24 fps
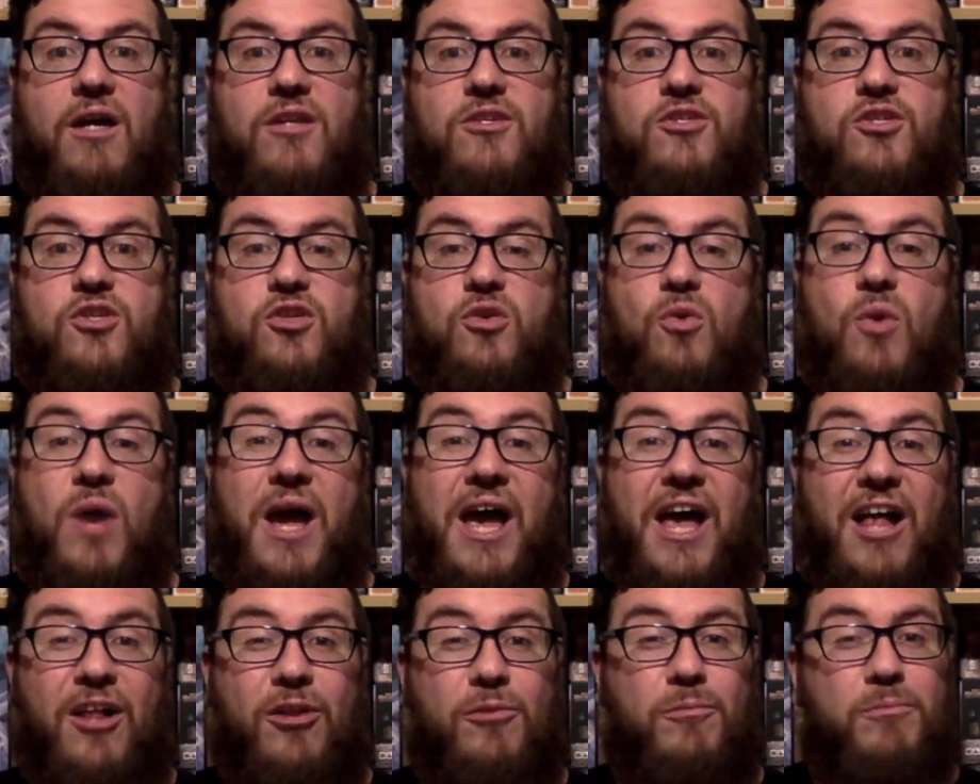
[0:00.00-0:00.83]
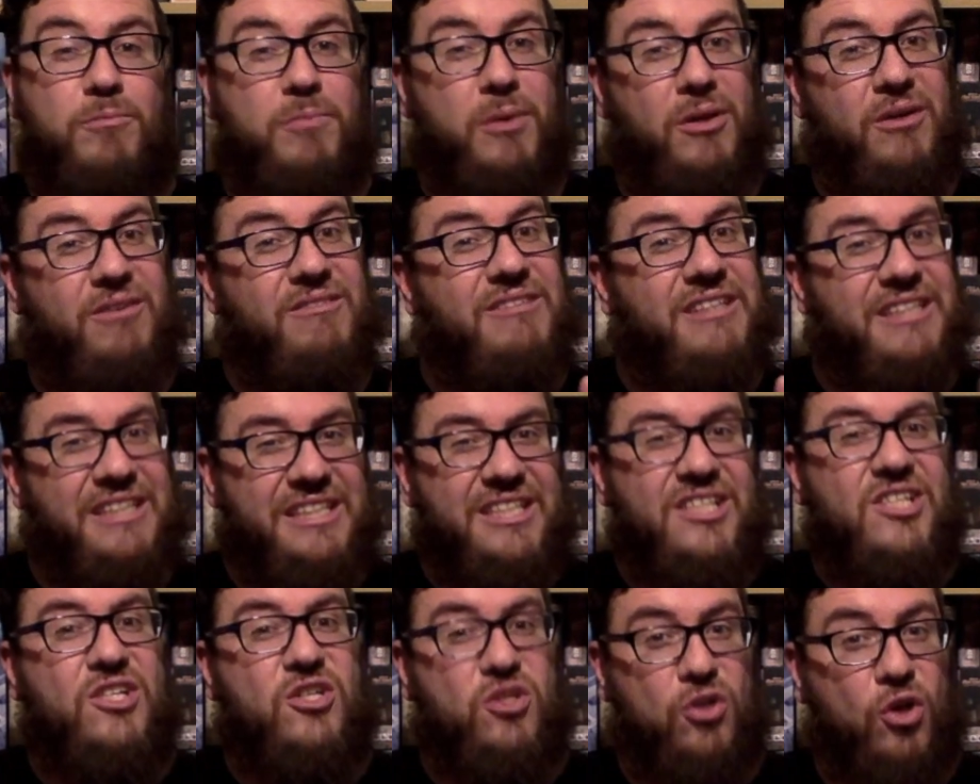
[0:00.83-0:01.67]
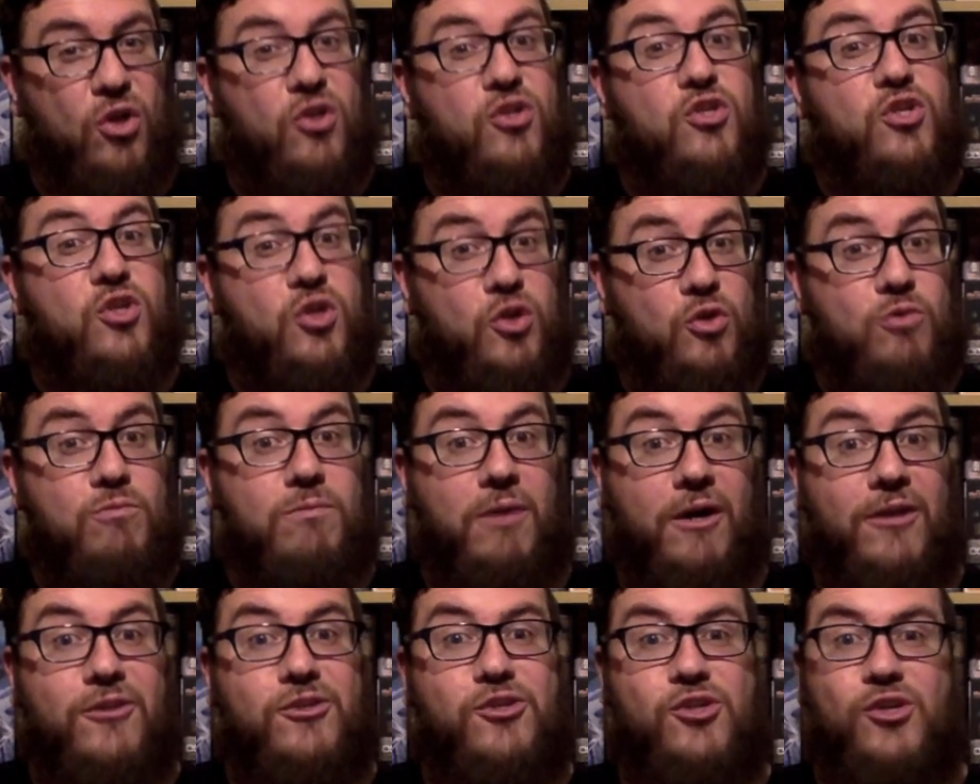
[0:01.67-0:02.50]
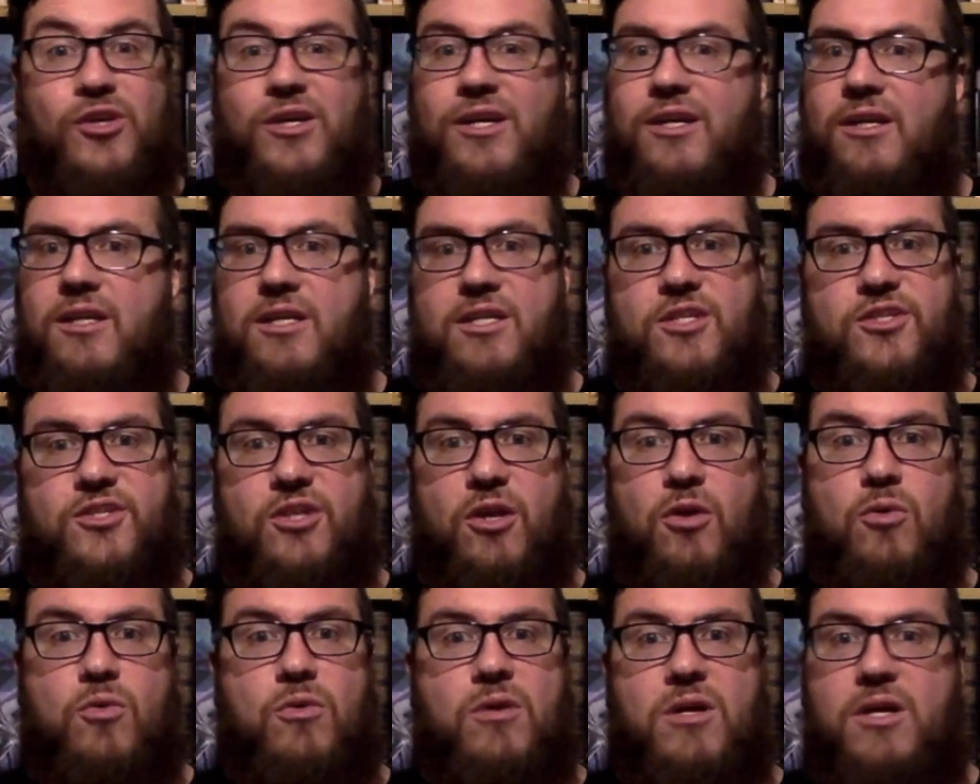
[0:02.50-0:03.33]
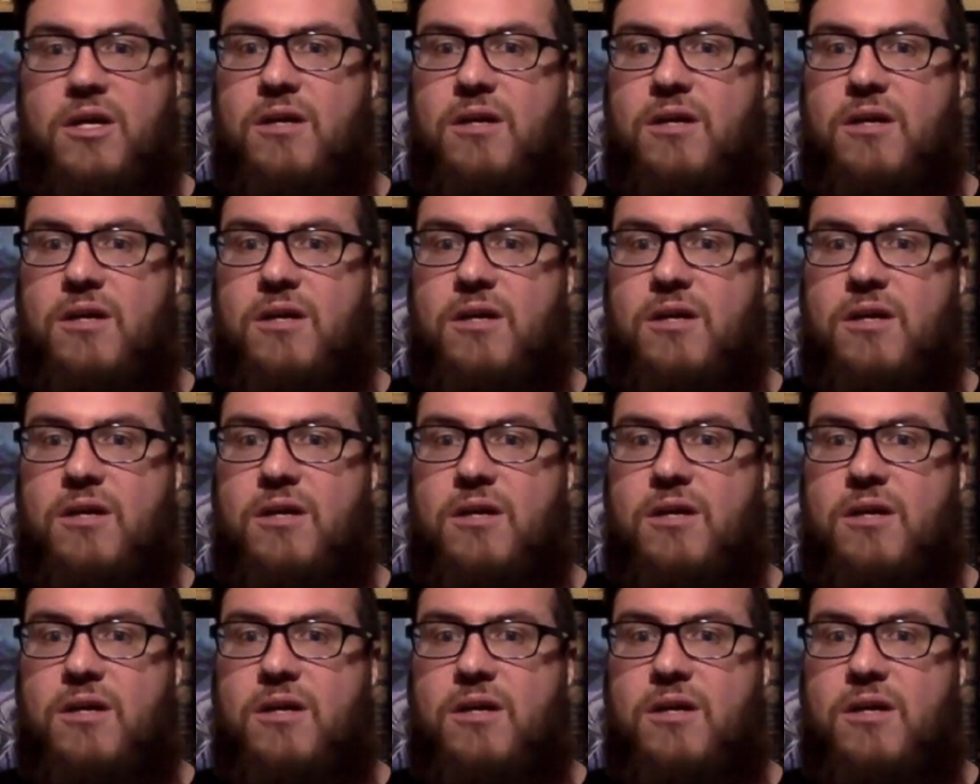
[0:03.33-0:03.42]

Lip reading: to help, but not too much. So,